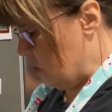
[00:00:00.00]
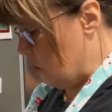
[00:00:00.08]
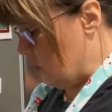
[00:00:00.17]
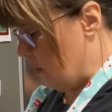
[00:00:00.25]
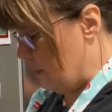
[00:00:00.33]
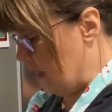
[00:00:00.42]
you
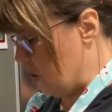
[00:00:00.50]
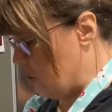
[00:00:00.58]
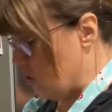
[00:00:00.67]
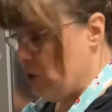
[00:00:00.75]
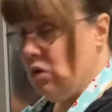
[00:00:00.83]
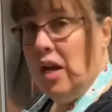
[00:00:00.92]
want to make sure
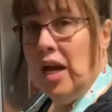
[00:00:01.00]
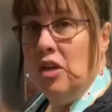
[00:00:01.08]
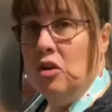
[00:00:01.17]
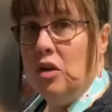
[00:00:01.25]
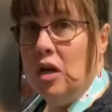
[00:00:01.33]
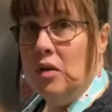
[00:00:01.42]
you got your
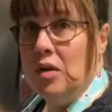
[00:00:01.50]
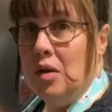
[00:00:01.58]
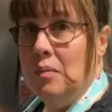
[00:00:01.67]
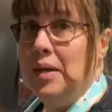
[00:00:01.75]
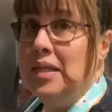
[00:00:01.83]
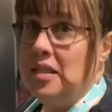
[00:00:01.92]
cocoa
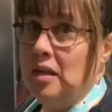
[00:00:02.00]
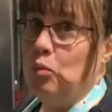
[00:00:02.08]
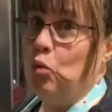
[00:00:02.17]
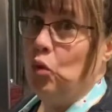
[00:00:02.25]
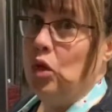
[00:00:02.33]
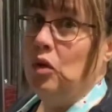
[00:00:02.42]
mixed up
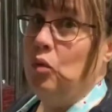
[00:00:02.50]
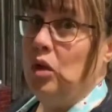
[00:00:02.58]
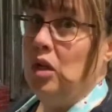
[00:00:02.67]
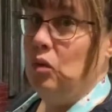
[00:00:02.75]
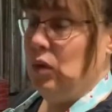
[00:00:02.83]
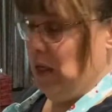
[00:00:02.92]
really,
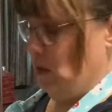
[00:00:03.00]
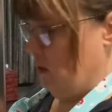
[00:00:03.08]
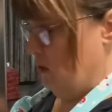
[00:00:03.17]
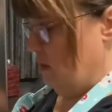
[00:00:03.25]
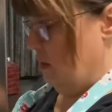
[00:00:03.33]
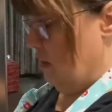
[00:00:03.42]
really well.
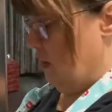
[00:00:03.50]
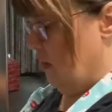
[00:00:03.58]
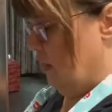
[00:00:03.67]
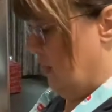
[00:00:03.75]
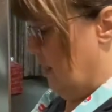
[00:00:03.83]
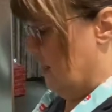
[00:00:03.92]

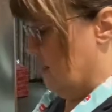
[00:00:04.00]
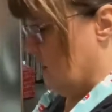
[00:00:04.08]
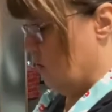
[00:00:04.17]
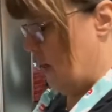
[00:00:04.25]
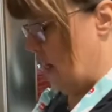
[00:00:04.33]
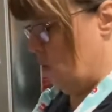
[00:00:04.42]
And so
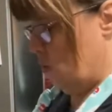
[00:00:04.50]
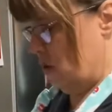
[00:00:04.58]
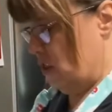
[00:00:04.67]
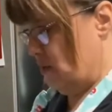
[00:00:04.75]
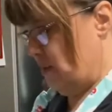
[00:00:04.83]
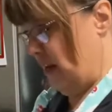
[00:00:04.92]
now we're
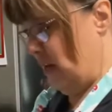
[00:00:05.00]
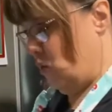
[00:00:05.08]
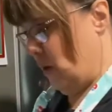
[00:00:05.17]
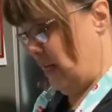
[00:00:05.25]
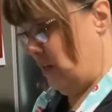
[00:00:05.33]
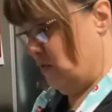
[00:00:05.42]
just
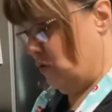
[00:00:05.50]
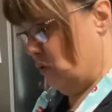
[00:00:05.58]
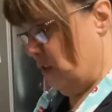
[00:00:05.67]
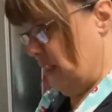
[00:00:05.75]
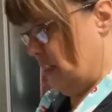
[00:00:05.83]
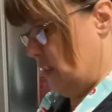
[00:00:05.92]
waiting for
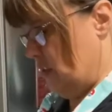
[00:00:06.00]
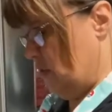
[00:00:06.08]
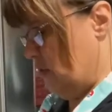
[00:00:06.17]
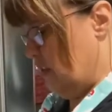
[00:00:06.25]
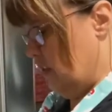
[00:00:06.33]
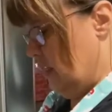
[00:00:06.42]
it to
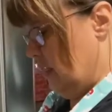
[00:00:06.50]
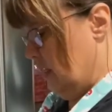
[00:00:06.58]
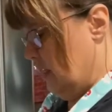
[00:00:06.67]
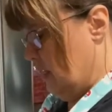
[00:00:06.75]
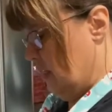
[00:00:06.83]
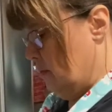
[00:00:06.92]

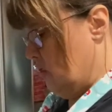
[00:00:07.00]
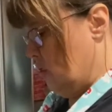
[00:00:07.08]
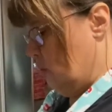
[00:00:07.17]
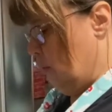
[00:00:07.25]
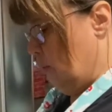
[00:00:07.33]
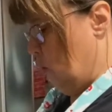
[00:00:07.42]
come to
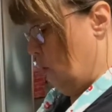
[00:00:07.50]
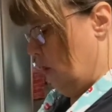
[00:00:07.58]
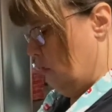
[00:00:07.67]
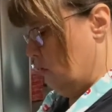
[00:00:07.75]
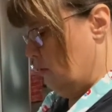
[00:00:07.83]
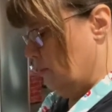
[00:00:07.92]
a
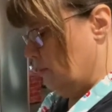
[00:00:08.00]
boil.